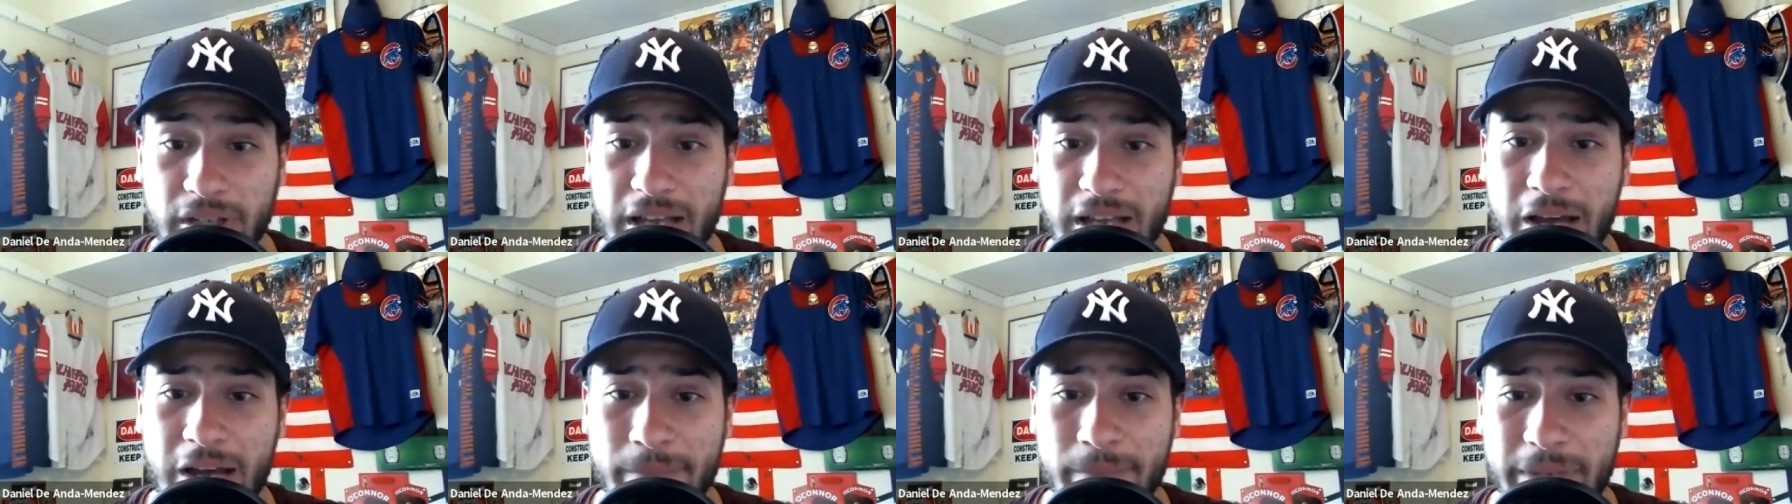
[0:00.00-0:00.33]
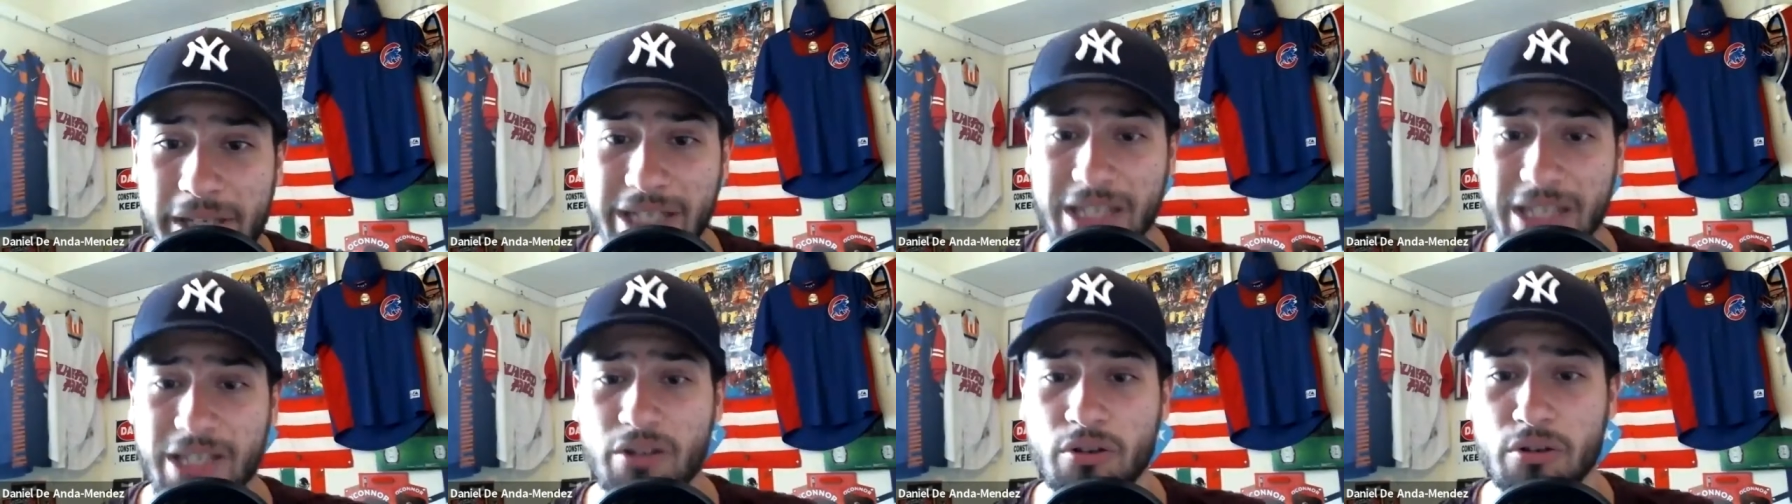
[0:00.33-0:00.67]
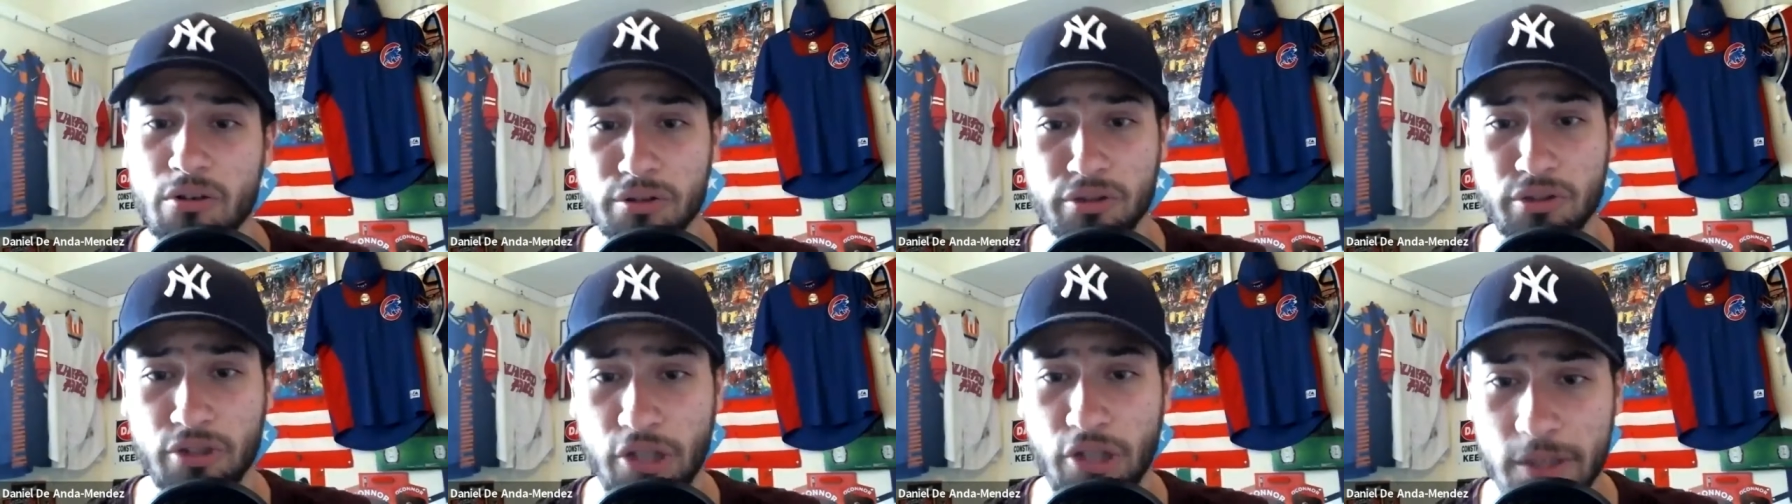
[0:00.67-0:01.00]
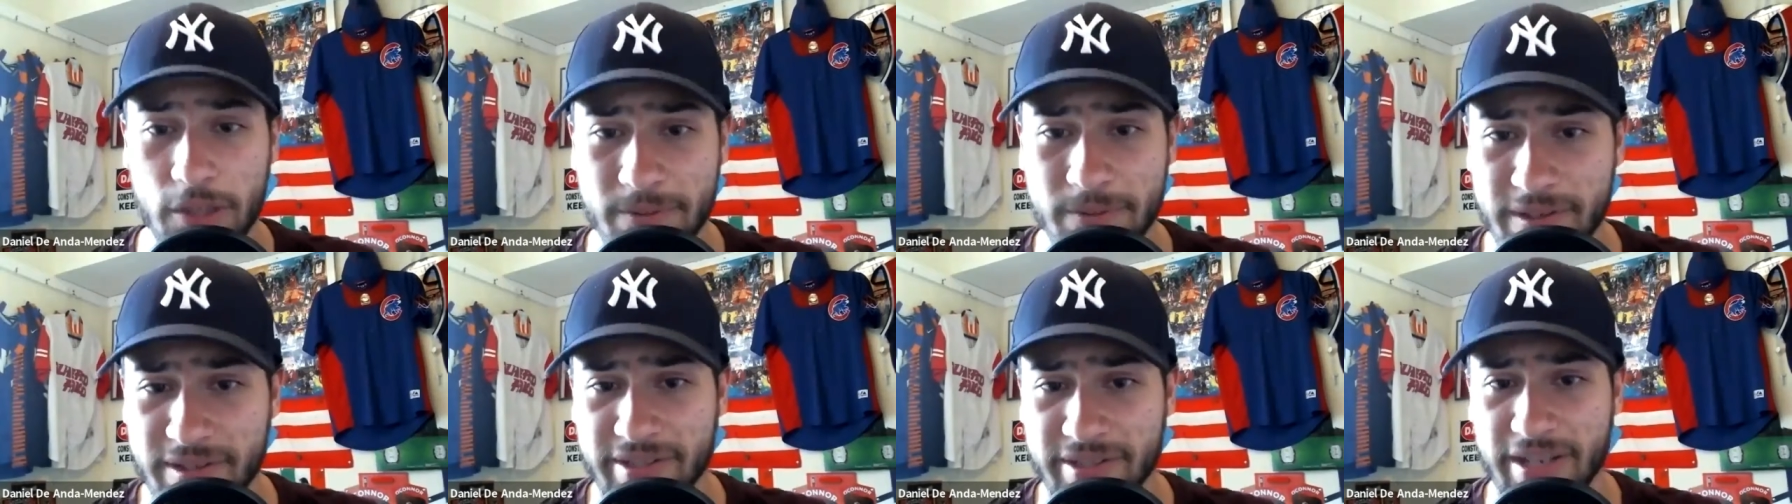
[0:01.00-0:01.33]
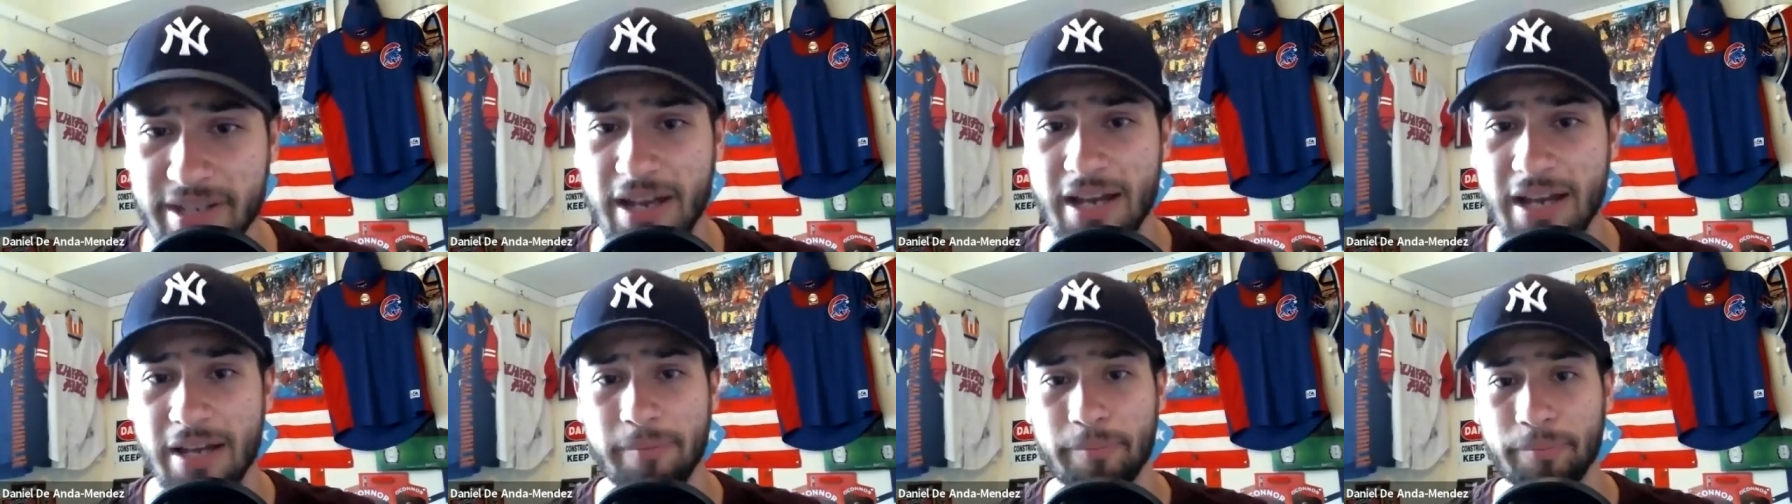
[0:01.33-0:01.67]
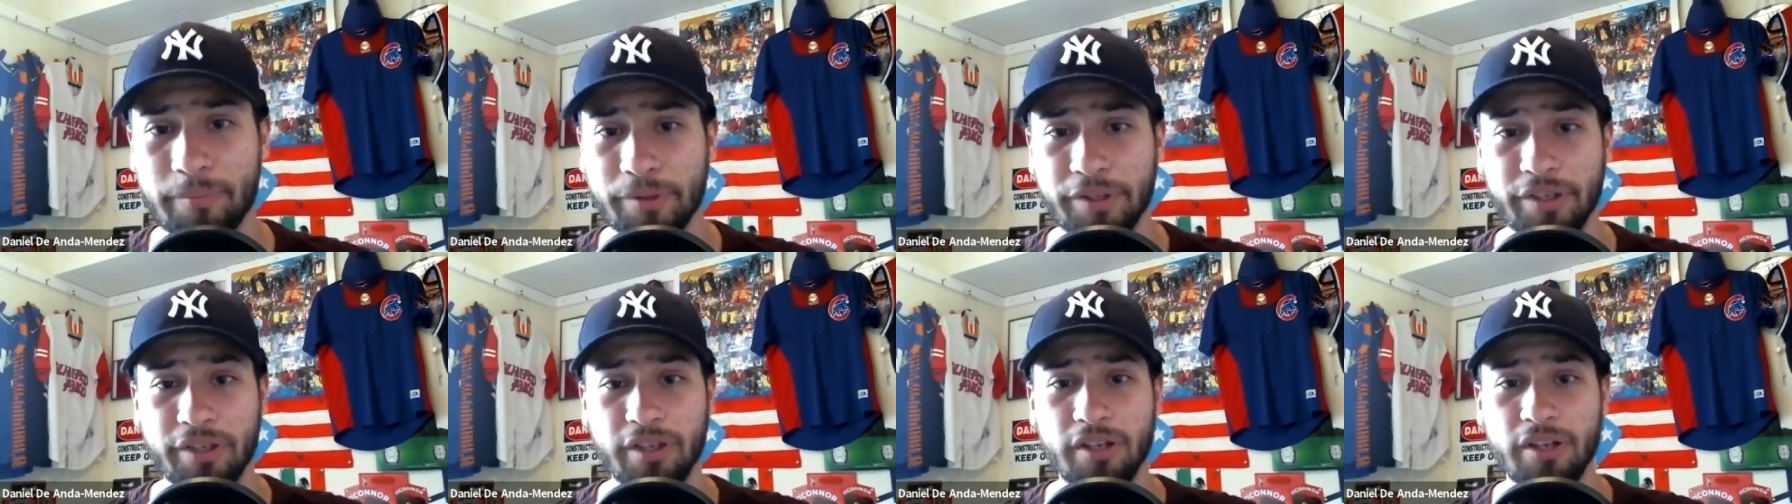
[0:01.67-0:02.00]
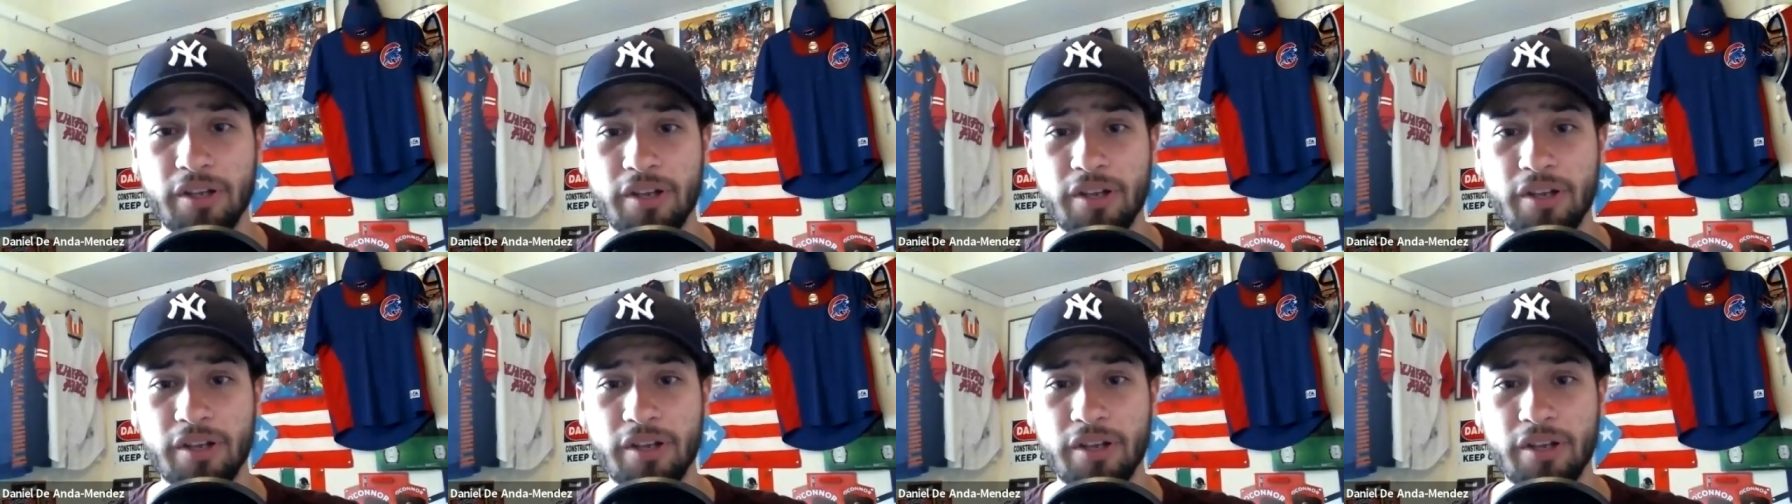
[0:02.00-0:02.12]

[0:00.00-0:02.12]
how many gold gloves he's got, but